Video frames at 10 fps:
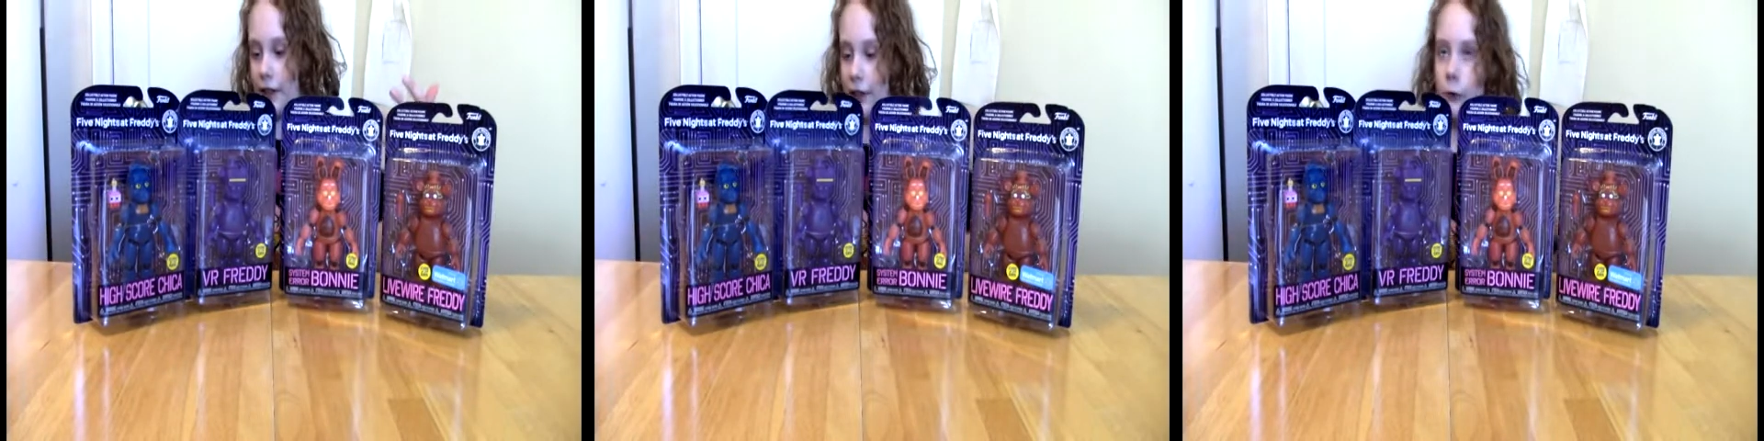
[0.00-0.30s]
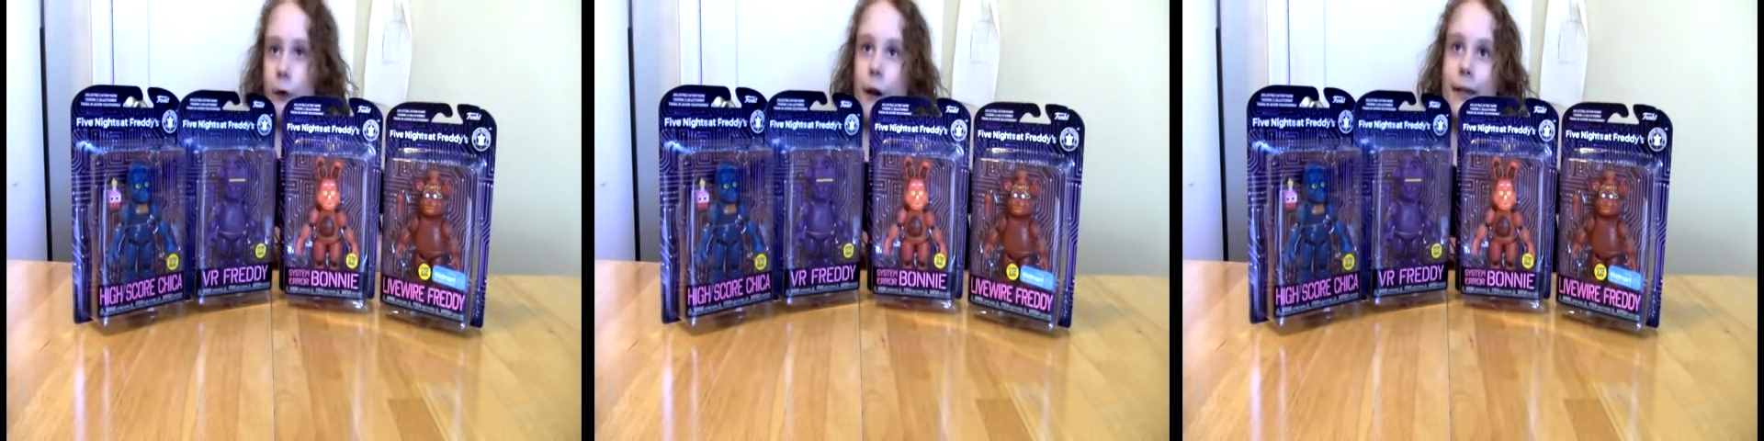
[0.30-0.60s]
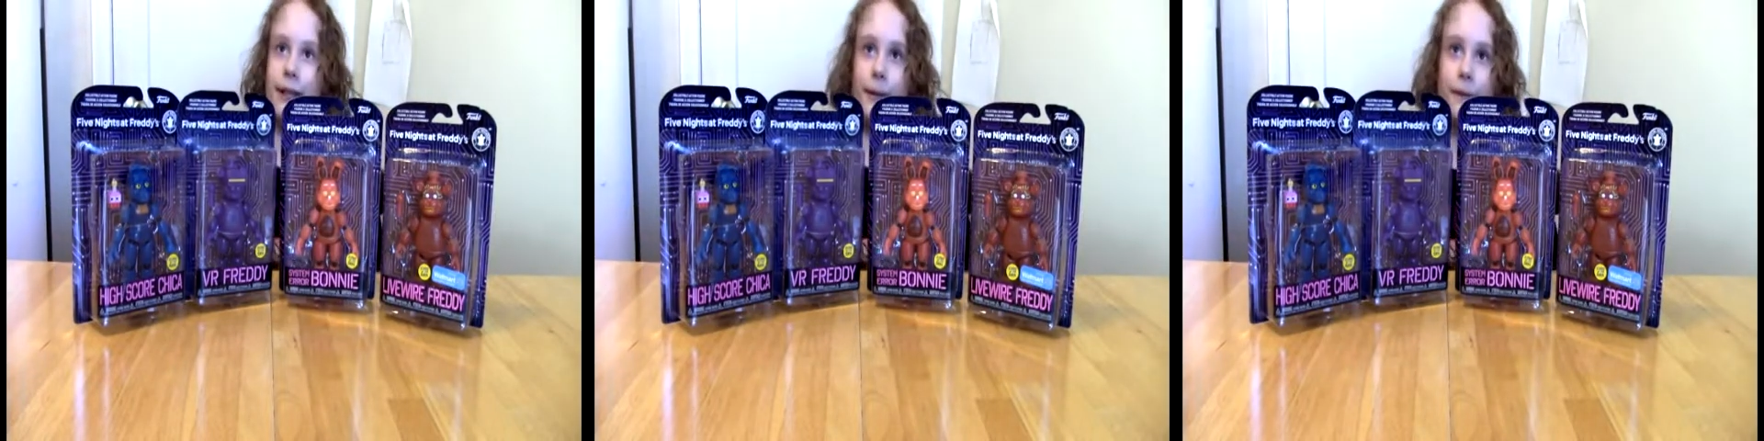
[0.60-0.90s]
new Five
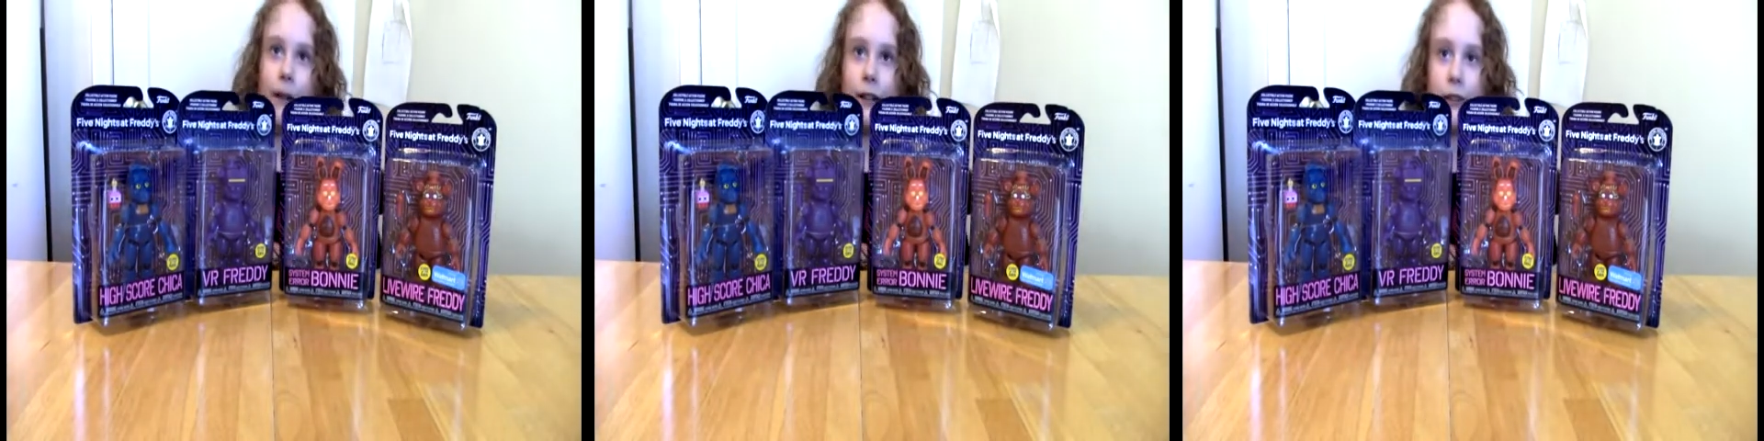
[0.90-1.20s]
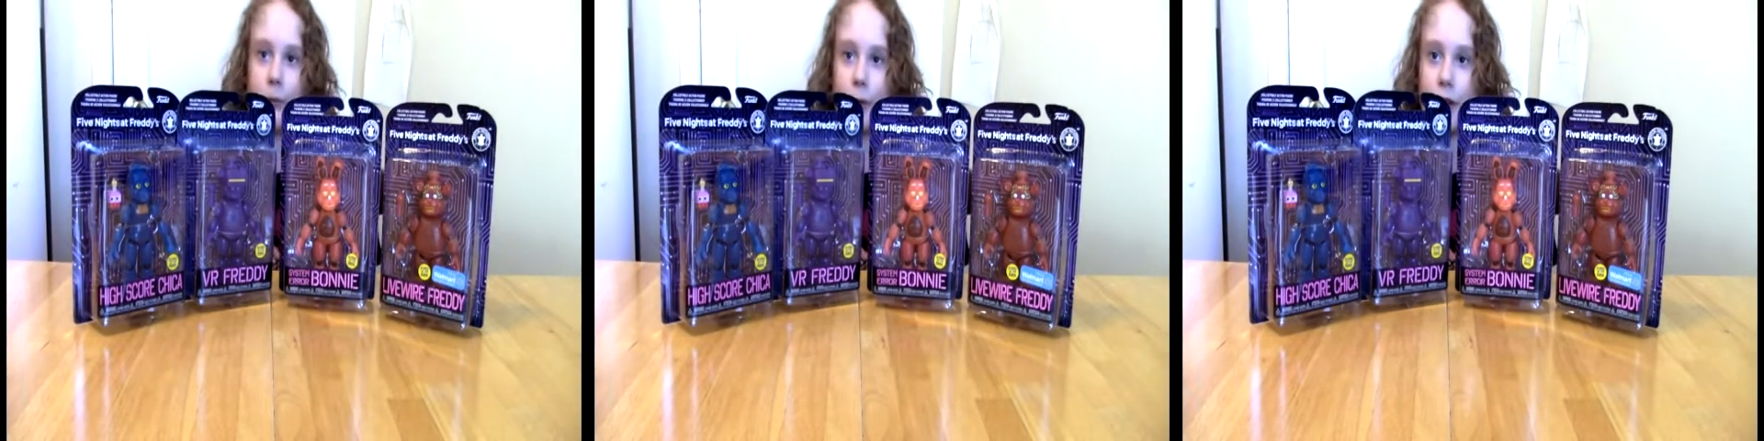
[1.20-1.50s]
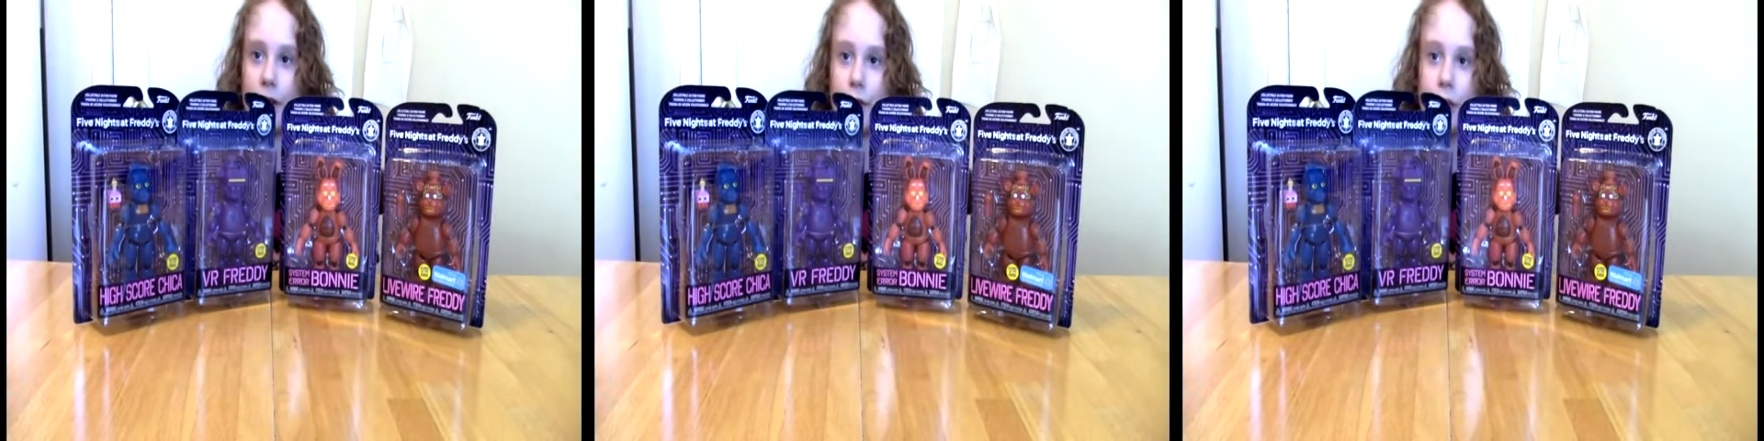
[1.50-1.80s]
Nights at Freddy's
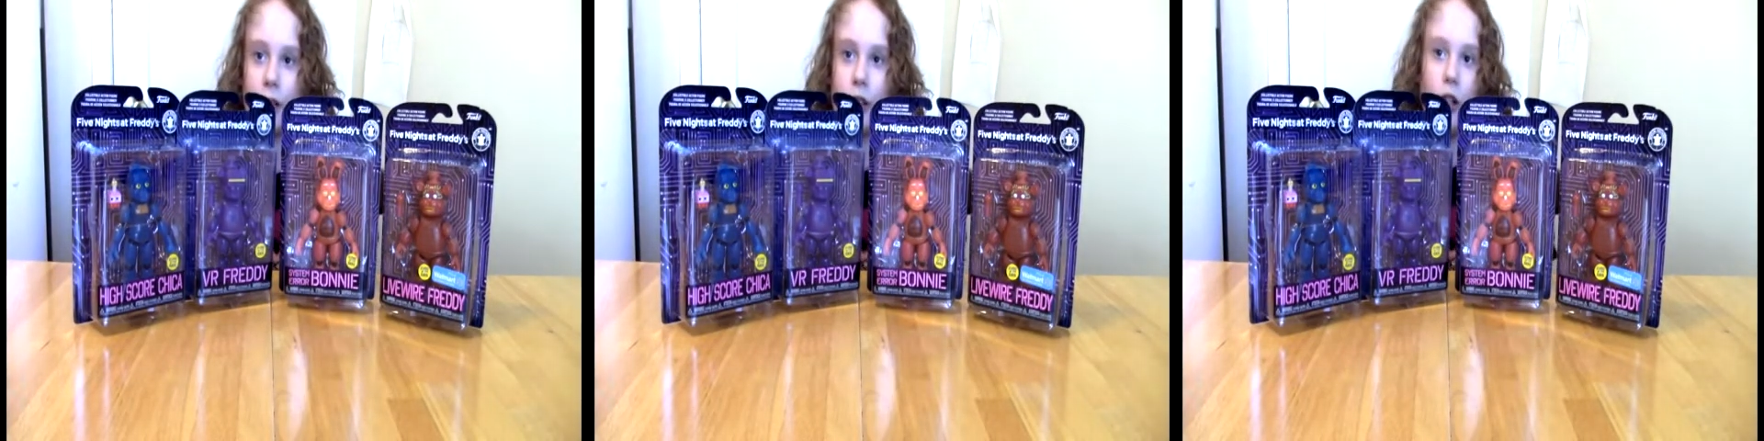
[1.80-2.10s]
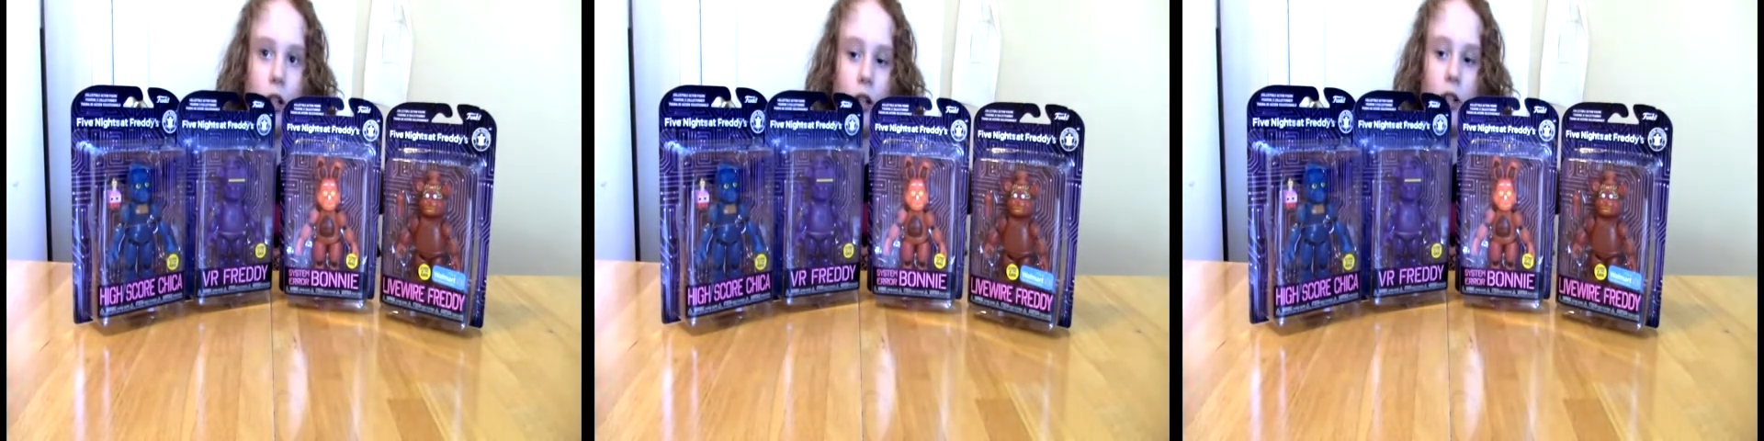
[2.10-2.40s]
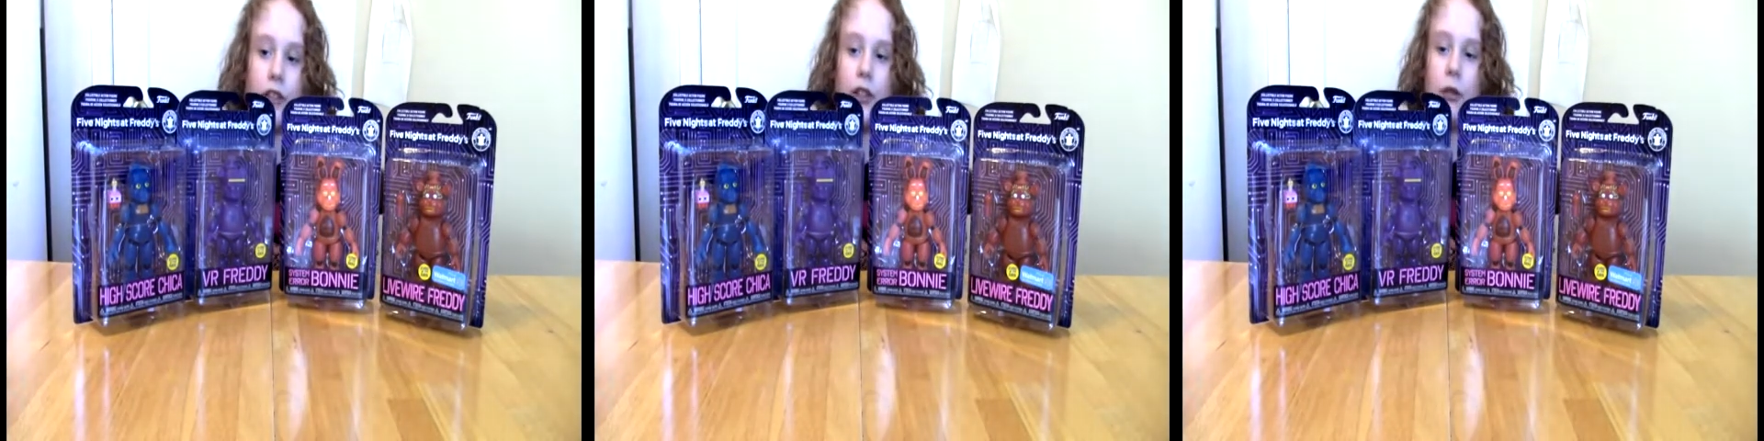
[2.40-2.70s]
wave.
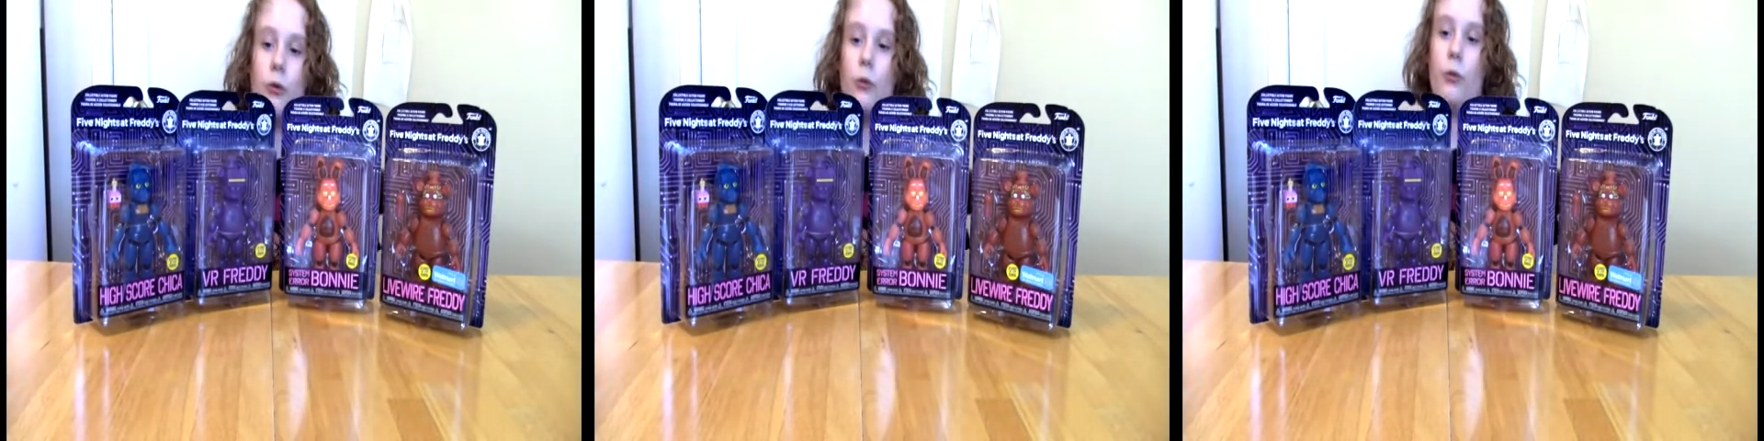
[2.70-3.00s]
Also,